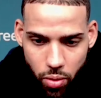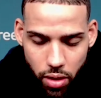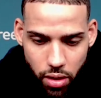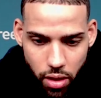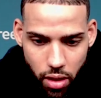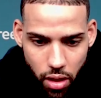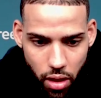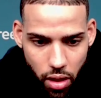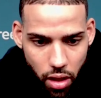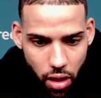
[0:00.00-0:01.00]

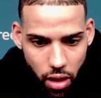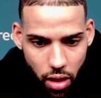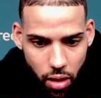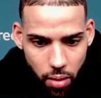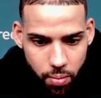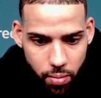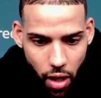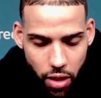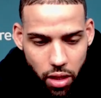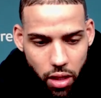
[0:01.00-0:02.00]
And
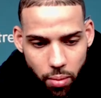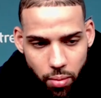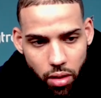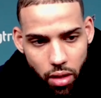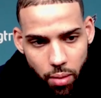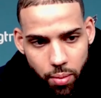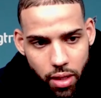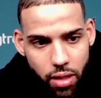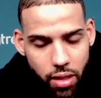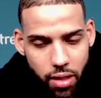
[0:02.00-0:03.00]
I think I'm
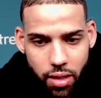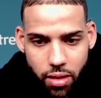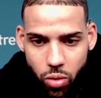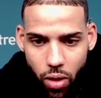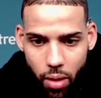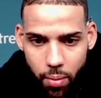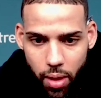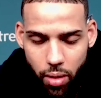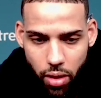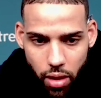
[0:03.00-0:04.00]
getting there to where I'm
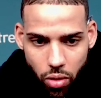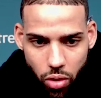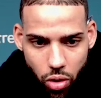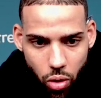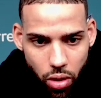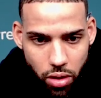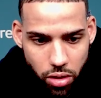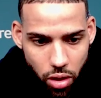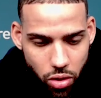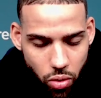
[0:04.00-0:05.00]
able to get on the court and
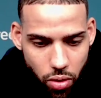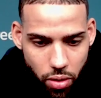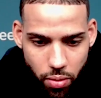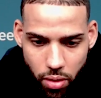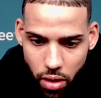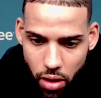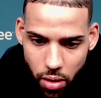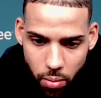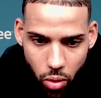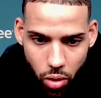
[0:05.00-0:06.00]
start doing
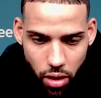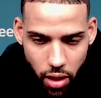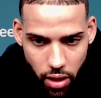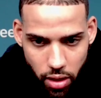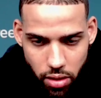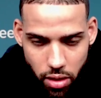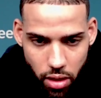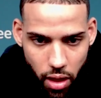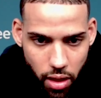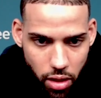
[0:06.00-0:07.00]
more things
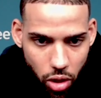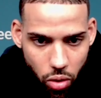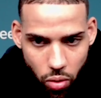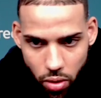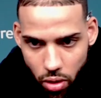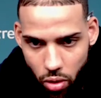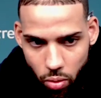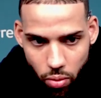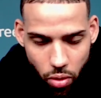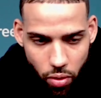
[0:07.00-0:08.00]
and load
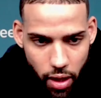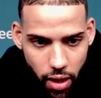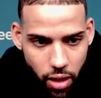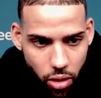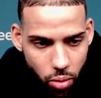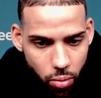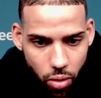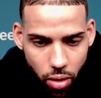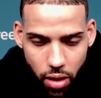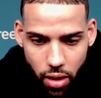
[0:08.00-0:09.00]
on that ankle
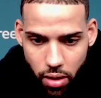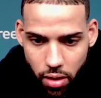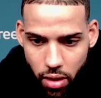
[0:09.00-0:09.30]
more.